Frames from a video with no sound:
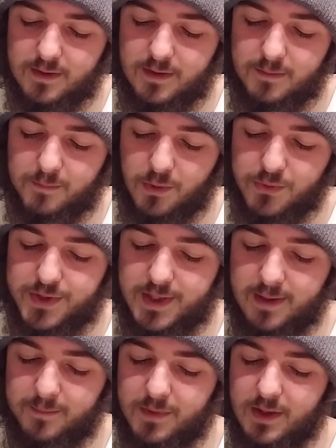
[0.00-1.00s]

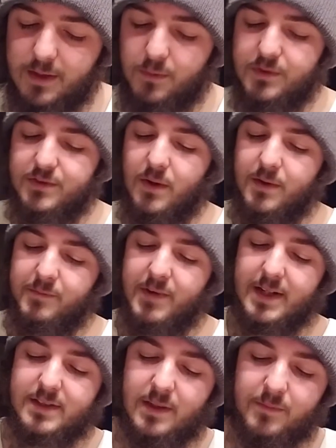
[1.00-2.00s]
the result of
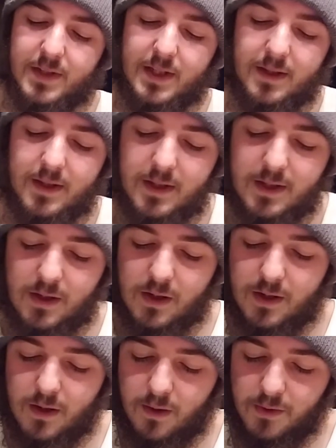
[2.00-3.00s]
activity.
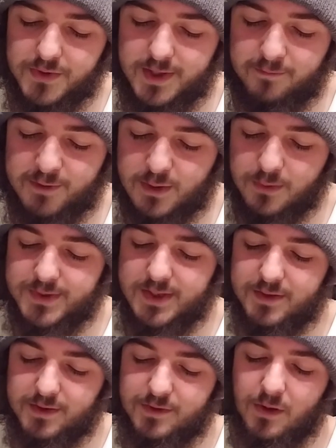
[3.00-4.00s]
All
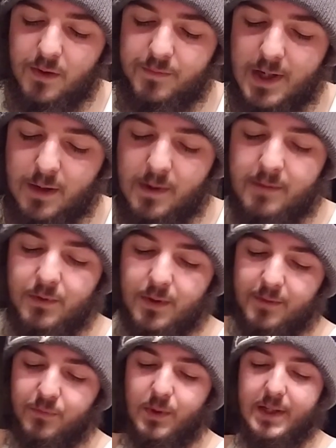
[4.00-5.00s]
difficulties are solved, however,
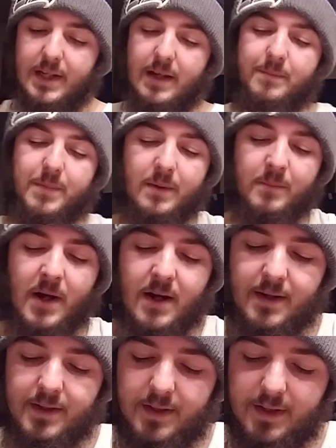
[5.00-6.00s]
if we keep in
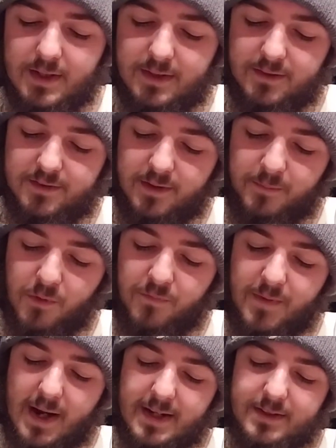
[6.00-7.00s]
mind the simple
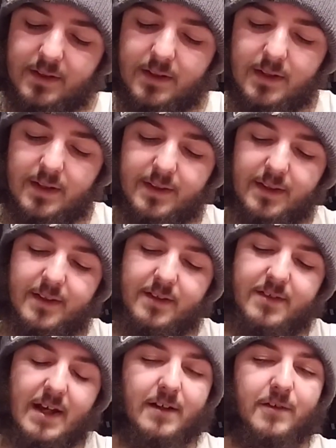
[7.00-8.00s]
fact that the
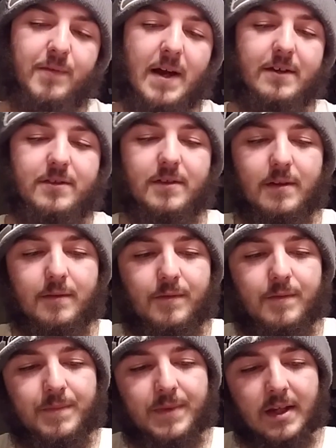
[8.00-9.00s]
satisfaction of
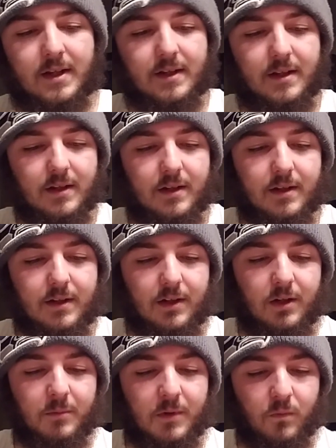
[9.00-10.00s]

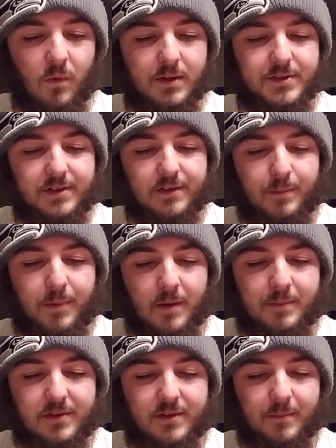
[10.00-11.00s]
human wants is the
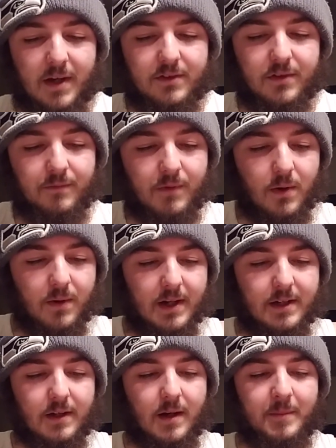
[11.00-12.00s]
purpose and measure of all
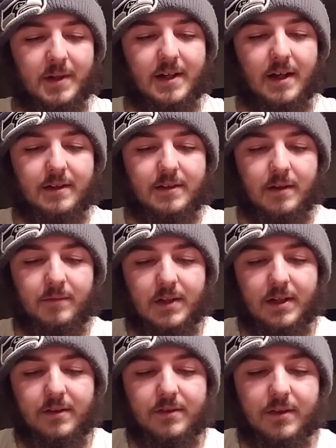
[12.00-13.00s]
economic activities.